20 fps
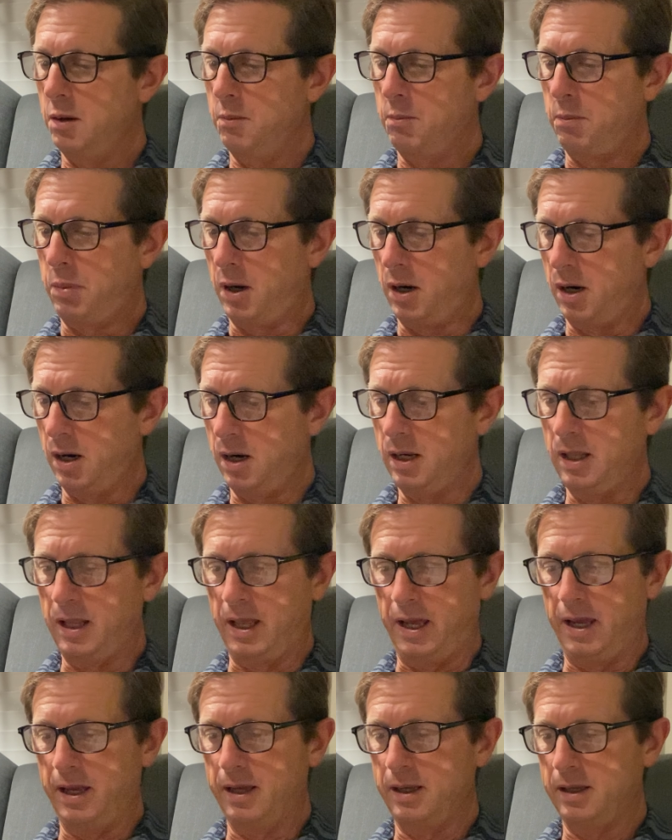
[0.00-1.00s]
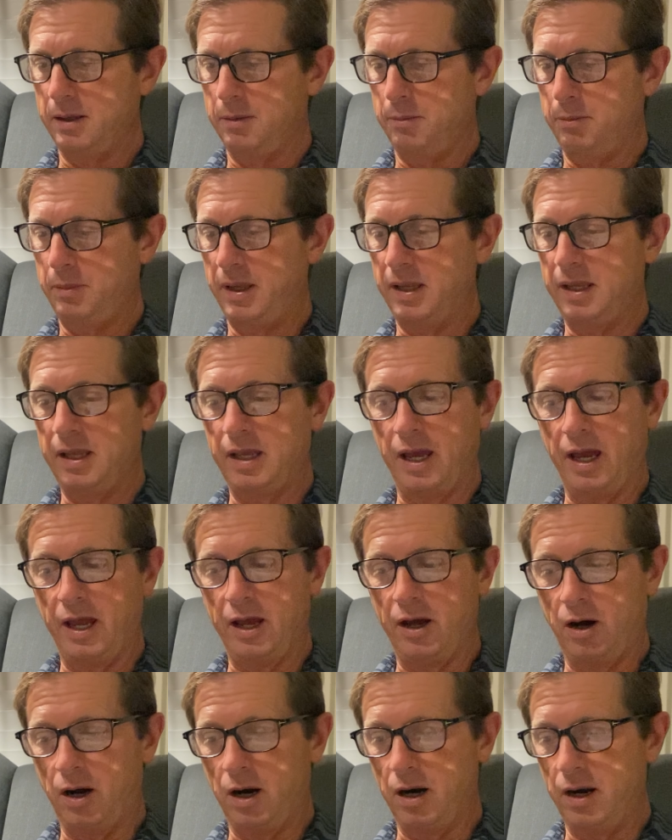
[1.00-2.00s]
Parley, P A
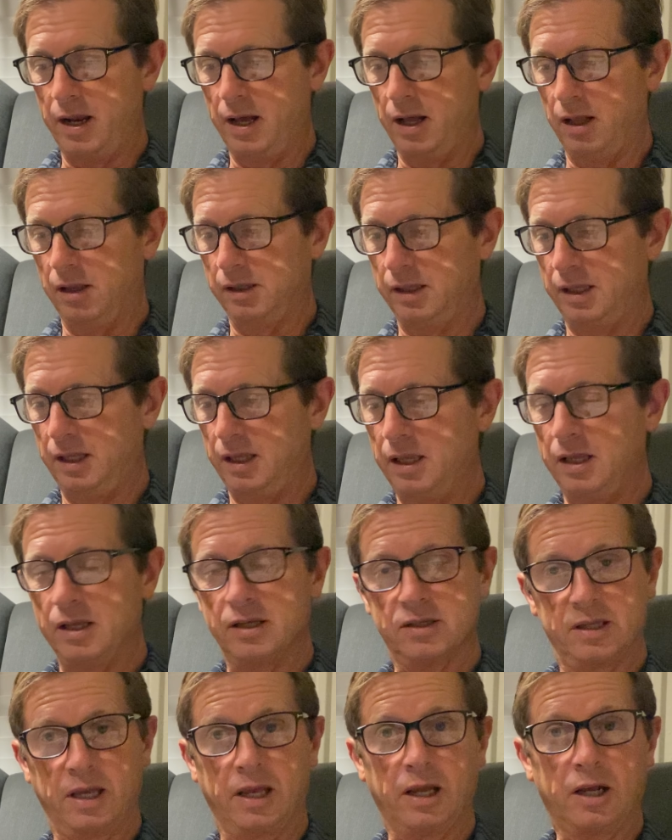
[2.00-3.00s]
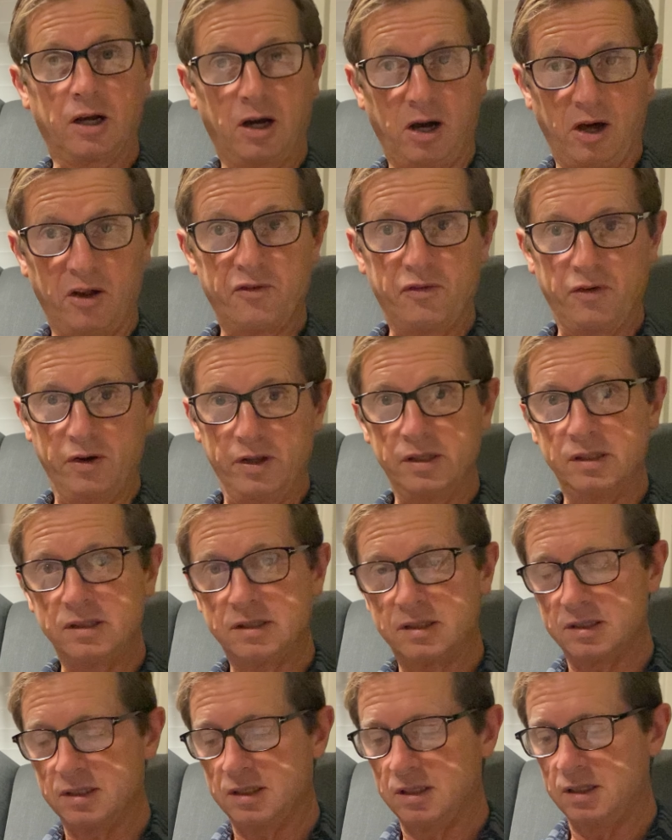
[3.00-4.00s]
R L E, is a
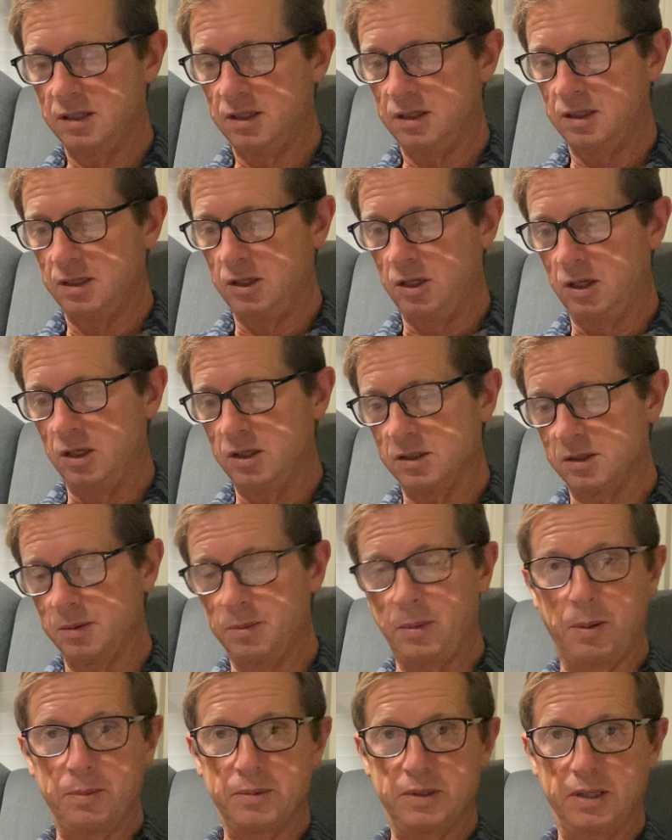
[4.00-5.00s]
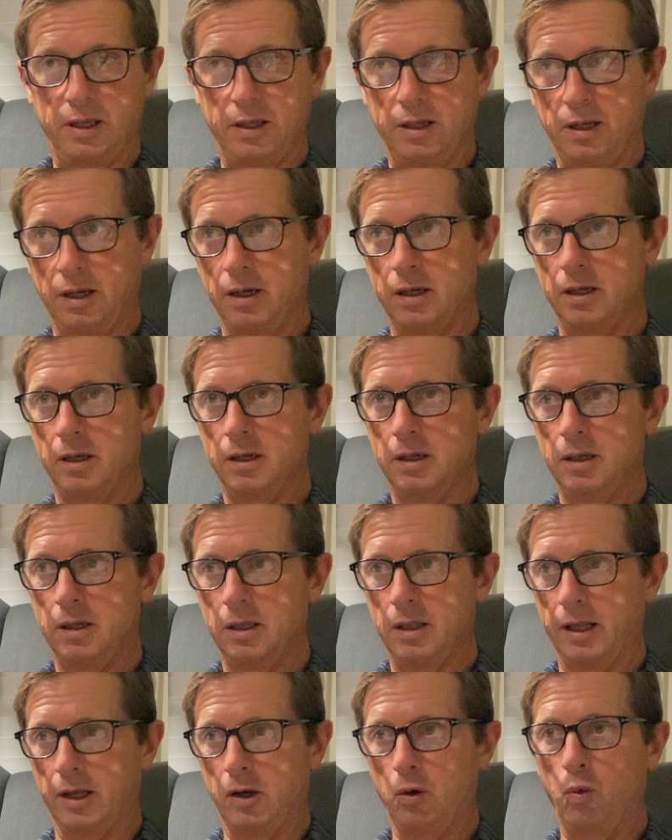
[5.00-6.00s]
conference, sometimes a uh,
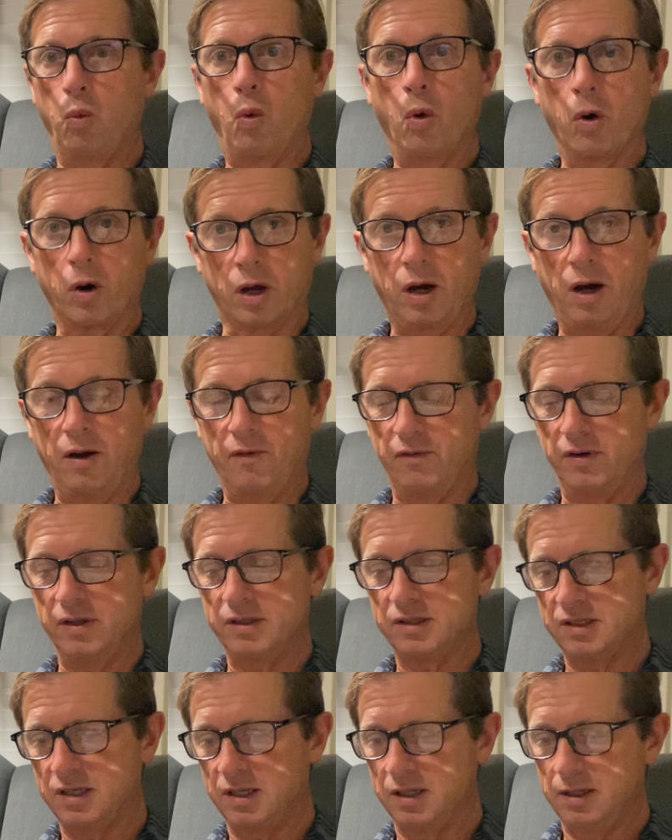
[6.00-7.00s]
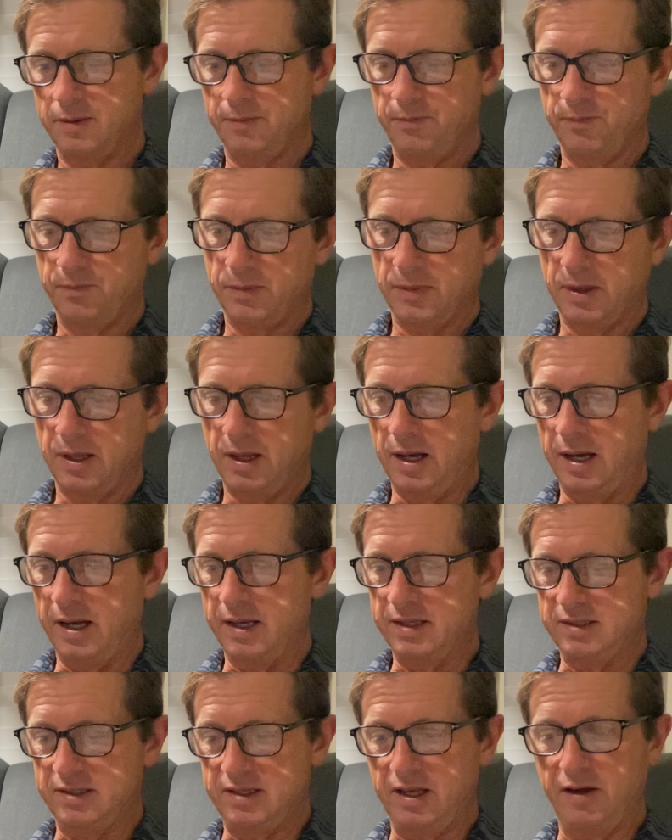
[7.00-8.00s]
like a war conference.
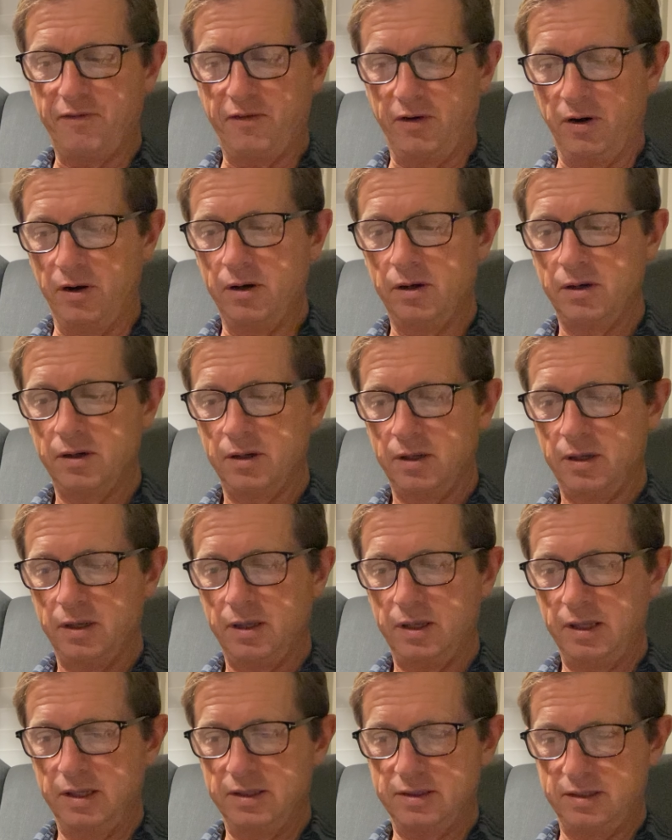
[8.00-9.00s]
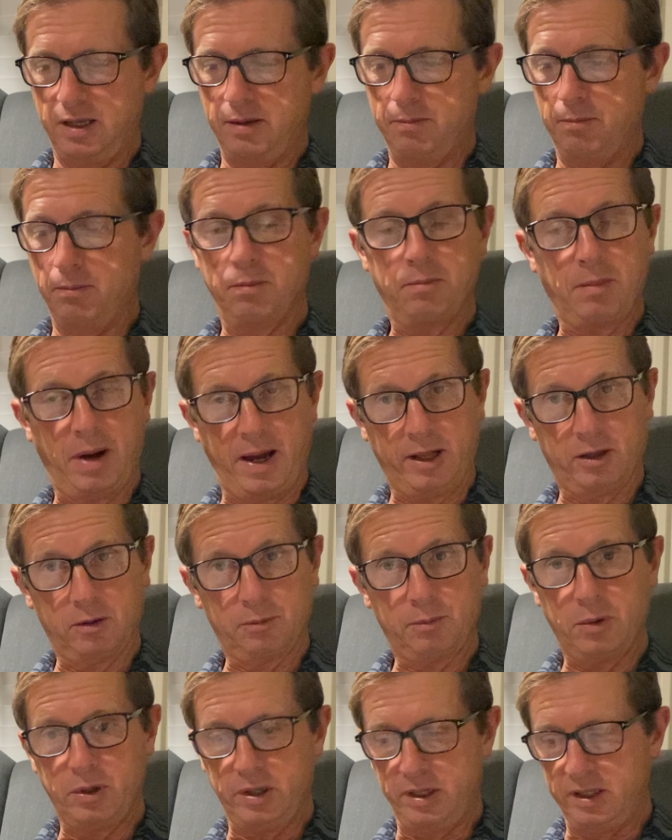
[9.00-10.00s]
A zephyr is a mild
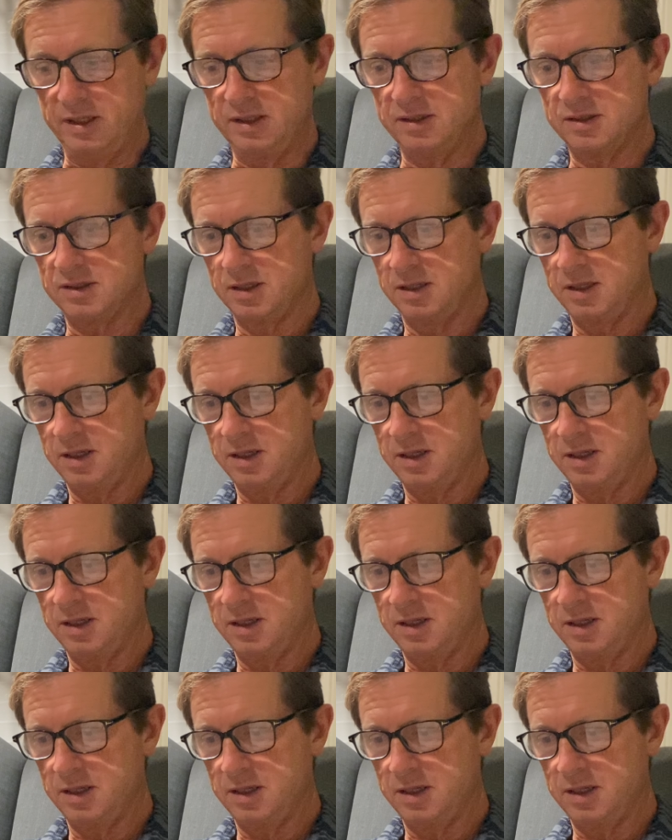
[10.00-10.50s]
breeze.